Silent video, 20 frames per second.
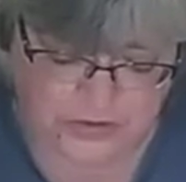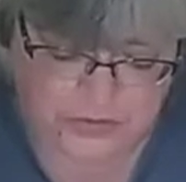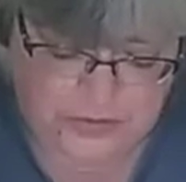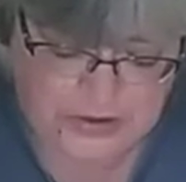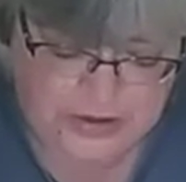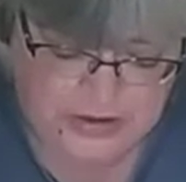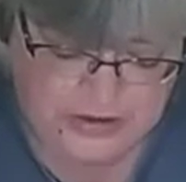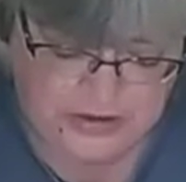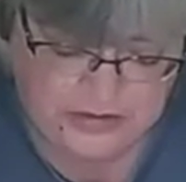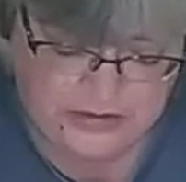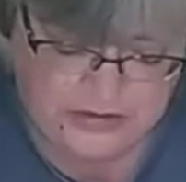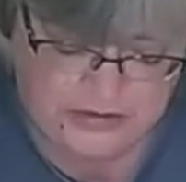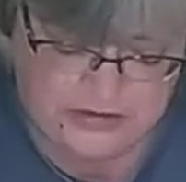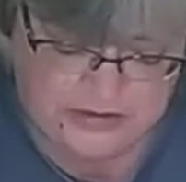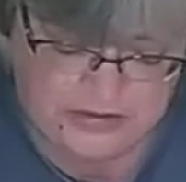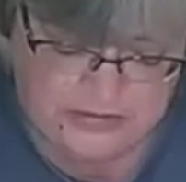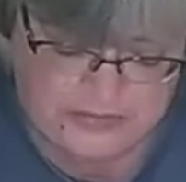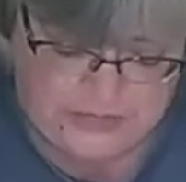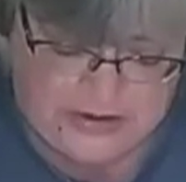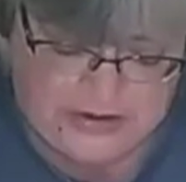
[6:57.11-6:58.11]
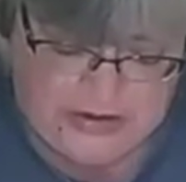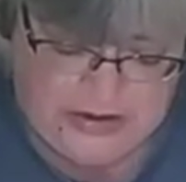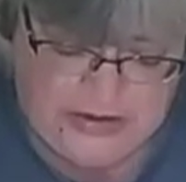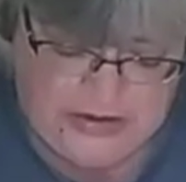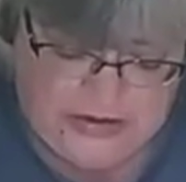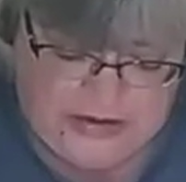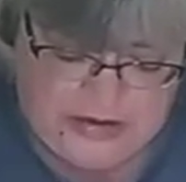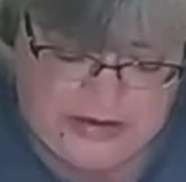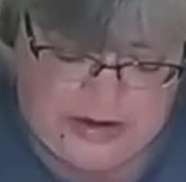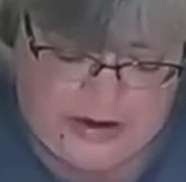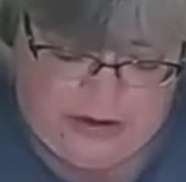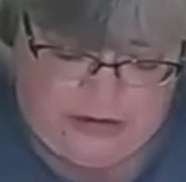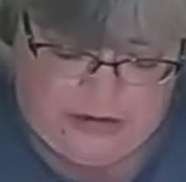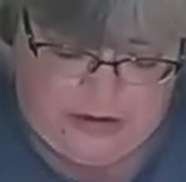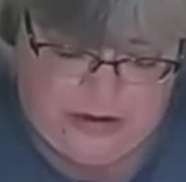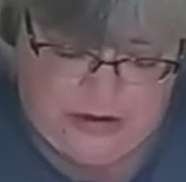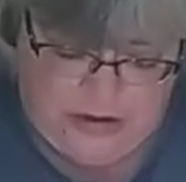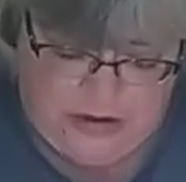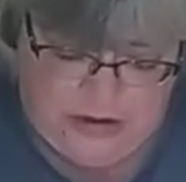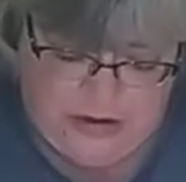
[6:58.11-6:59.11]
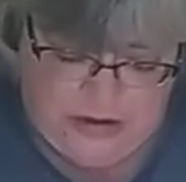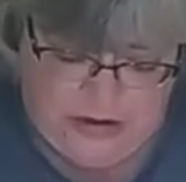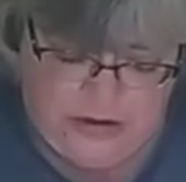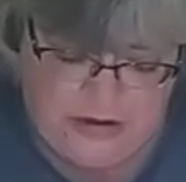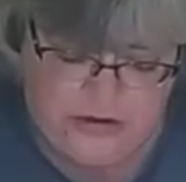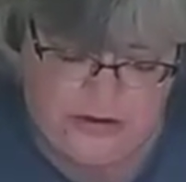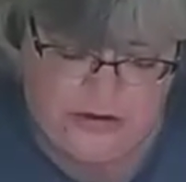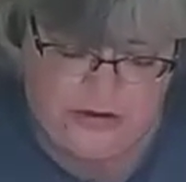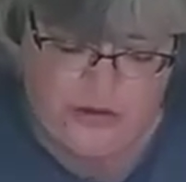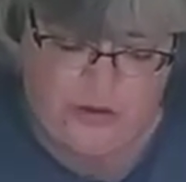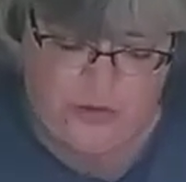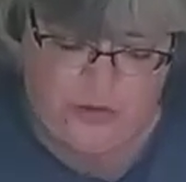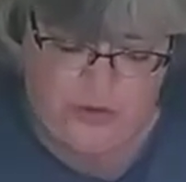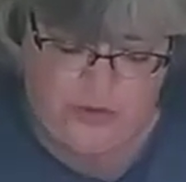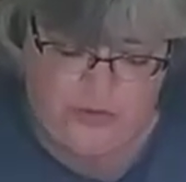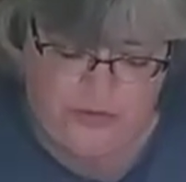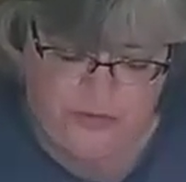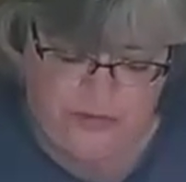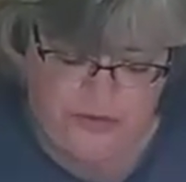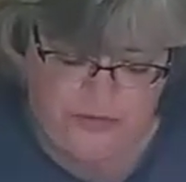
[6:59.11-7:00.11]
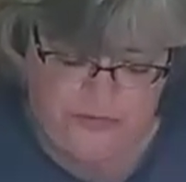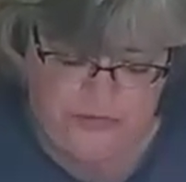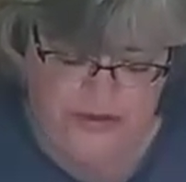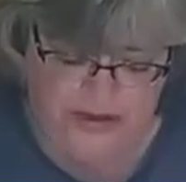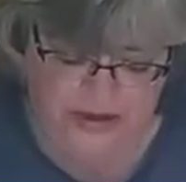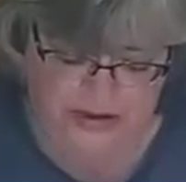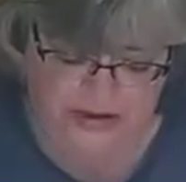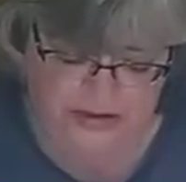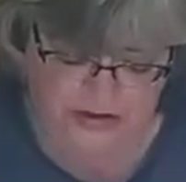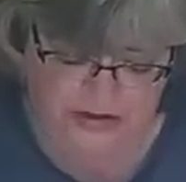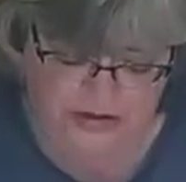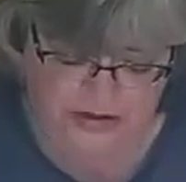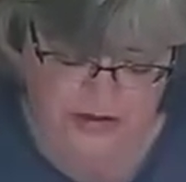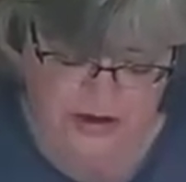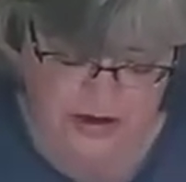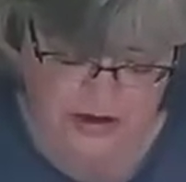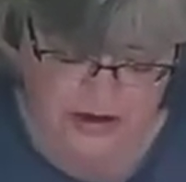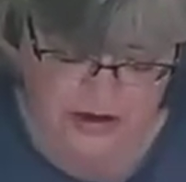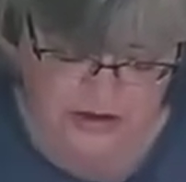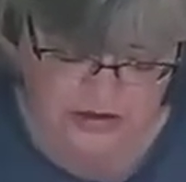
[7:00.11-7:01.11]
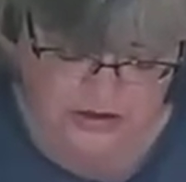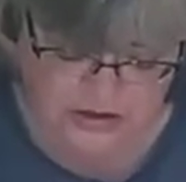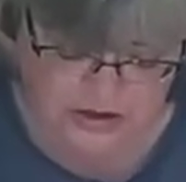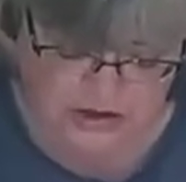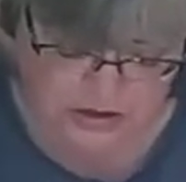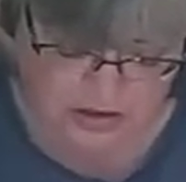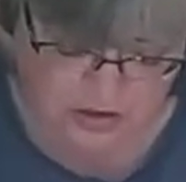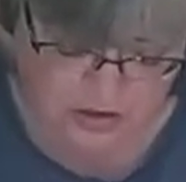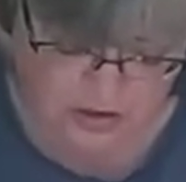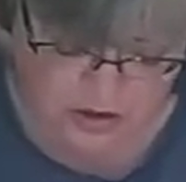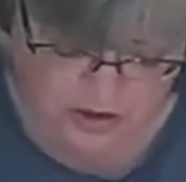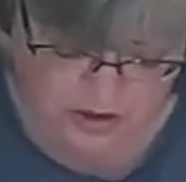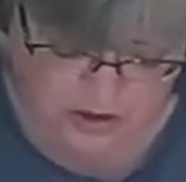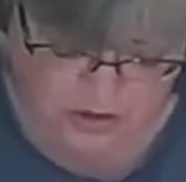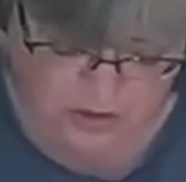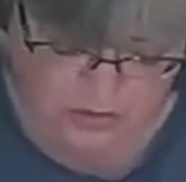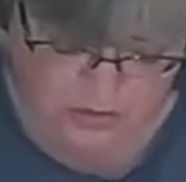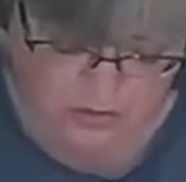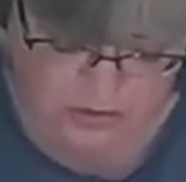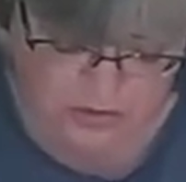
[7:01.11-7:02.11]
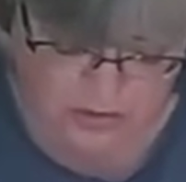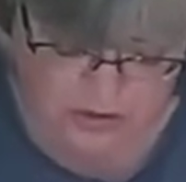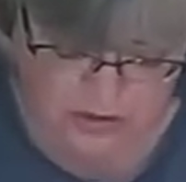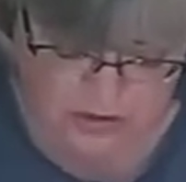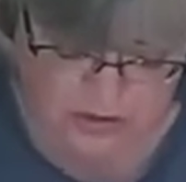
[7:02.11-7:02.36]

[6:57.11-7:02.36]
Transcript: because my niece Sarah is going through some things. She's got a lot going on